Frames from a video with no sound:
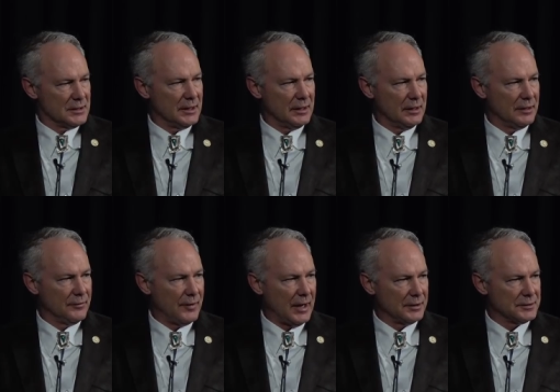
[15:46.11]
seated in the
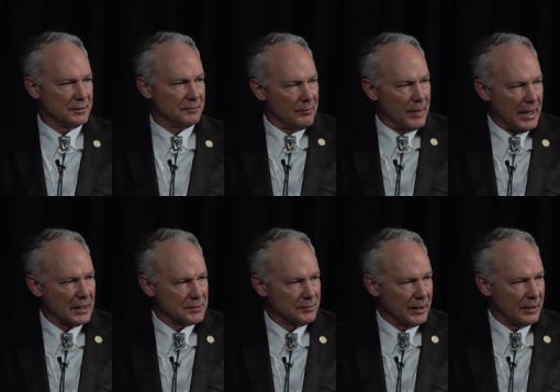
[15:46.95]
fossa
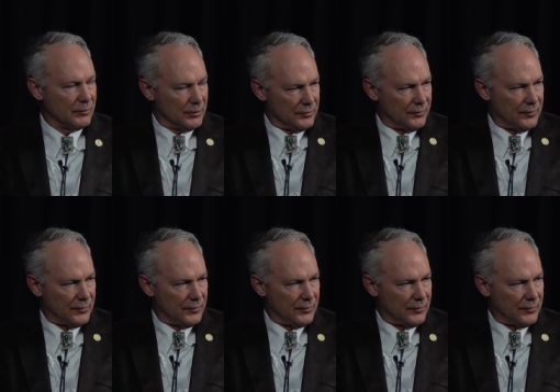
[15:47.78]
maximally with